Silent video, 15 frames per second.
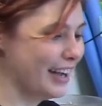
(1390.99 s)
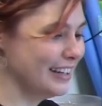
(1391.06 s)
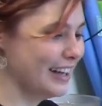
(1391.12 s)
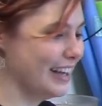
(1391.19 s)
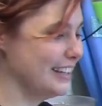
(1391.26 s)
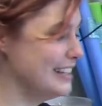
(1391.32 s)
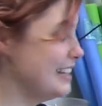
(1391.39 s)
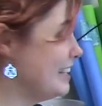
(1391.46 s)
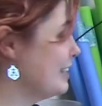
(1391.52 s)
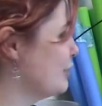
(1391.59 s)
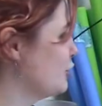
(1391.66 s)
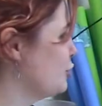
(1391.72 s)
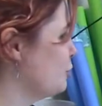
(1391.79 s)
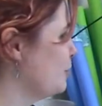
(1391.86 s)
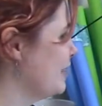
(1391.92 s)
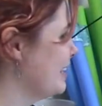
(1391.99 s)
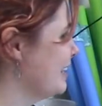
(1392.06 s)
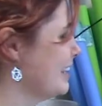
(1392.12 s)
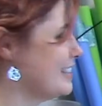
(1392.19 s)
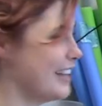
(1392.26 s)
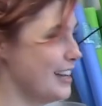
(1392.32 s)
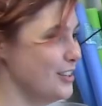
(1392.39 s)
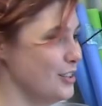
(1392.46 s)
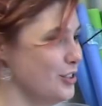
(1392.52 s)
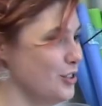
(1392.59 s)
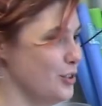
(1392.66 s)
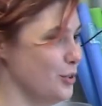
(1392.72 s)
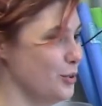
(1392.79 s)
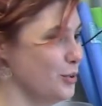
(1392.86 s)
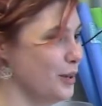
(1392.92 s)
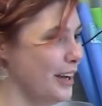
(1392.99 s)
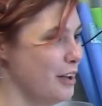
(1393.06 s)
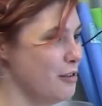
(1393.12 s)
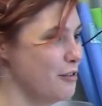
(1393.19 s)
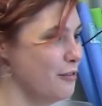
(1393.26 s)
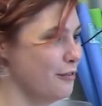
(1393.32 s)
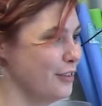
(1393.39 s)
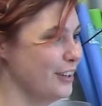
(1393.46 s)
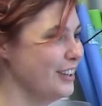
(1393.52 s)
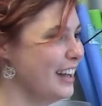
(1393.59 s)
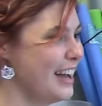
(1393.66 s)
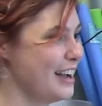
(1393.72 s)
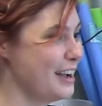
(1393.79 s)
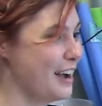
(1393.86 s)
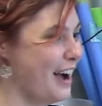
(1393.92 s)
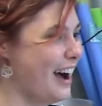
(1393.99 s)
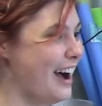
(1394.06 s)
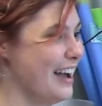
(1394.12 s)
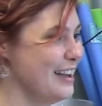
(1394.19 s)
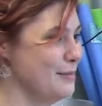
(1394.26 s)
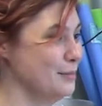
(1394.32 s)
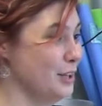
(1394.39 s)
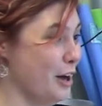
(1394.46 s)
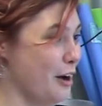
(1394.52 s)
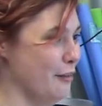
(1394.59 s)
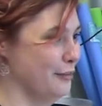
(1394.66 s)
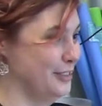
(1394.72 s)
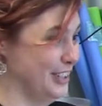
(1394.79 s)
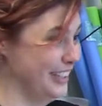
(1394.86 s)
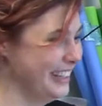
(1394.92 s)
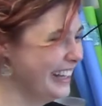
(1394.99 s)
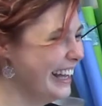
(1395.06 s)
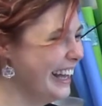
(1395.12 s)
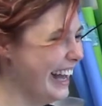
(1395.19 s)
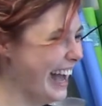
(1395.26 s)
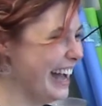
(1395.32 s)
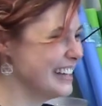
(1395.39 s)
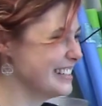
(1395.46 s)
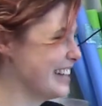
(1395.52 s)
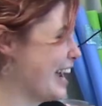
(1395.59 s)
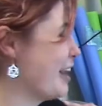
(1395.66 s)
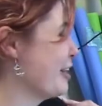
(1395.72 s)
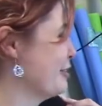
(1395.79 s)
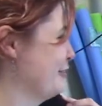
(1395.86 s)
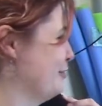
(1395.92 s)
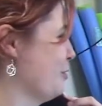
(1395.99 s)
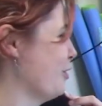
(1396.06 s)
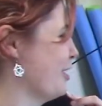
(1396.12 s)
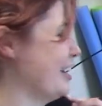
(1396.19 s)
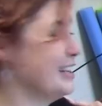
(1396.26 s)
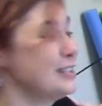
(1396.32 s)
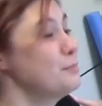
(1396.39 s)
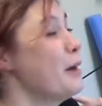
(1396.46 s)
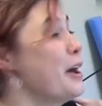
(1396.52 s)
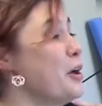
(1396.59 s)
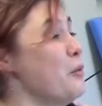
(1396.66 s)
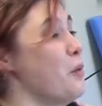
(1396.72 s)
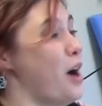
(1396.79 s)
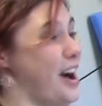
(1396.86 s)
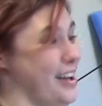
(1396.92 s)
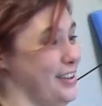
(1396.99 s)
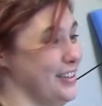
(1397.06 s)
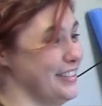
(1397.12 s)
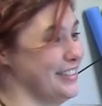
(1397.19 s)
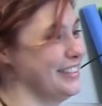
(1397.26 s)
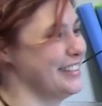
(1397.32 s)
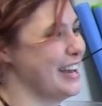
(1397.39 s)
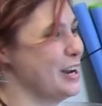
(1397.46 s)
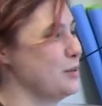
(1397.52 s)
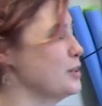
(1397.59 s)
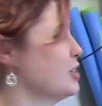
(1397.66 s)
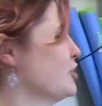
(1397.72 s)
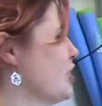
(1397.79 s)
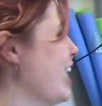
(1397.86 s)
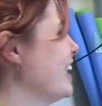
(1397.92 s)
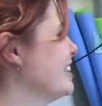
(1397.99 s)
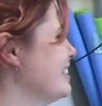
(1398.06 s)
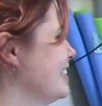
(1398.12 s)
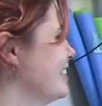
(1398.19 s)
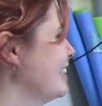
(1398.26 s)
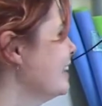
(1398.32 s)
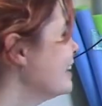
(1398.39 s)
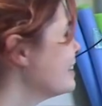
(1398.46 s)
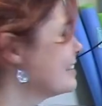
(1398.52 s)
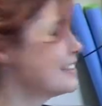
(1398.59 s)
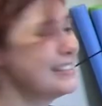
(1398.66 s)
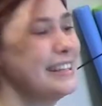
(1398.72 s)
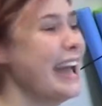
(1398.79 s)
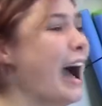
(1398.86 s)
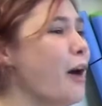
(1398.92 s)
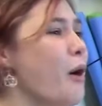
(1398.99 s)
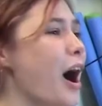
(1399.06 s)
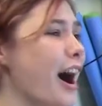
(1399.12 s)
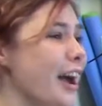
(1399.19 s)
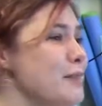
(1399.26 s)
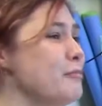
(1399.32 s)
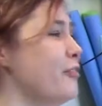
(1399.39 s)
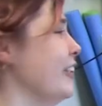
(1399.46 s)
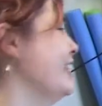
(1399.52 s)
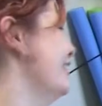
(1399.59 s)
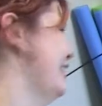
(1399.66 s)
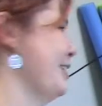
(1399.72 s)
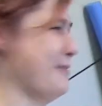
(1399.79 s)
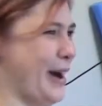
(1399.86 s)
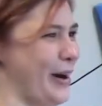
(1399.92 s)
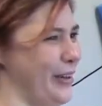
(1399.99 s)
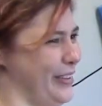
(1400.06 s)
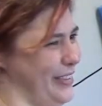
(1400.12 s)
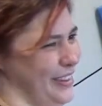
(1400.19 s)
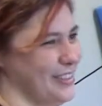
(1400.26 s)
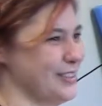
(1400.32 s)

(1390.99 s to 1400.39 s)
I need to be attended to and feel like I am loved and cared for. It's been a while since anyone checked in to see how I'm feeling about this